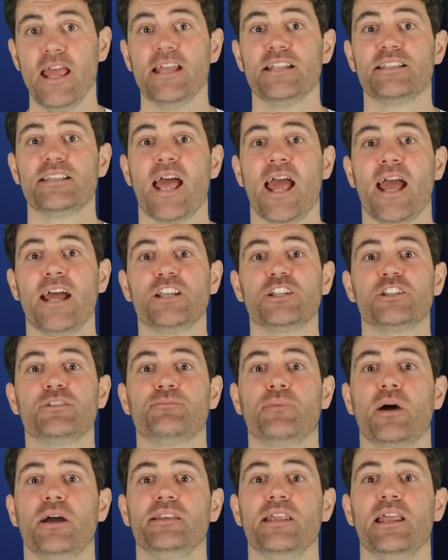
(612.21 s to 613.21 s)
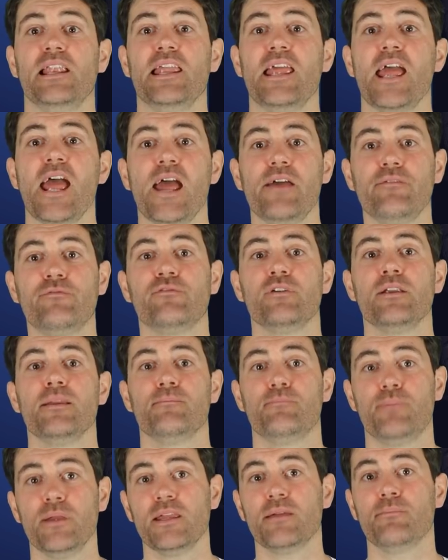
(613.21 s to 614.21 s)
It's hashed by nearly every
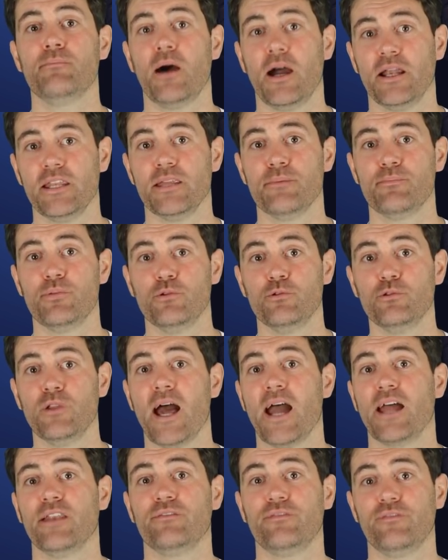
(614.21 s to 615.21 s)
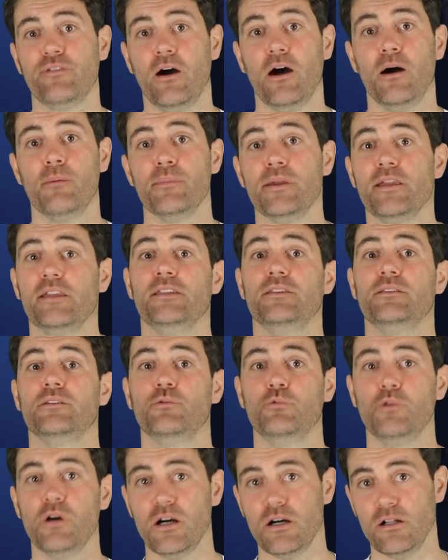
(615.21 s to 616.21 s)
big mining pool and farm in
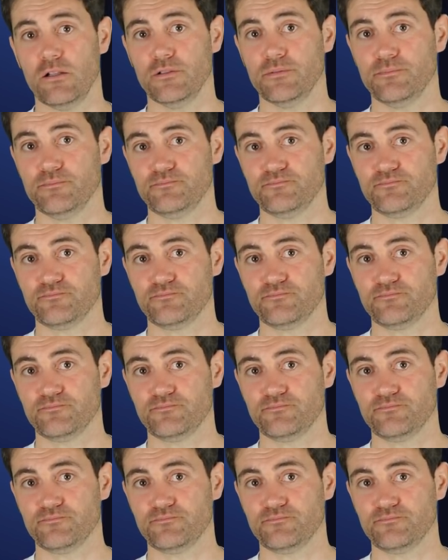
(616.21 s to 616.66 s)
the world.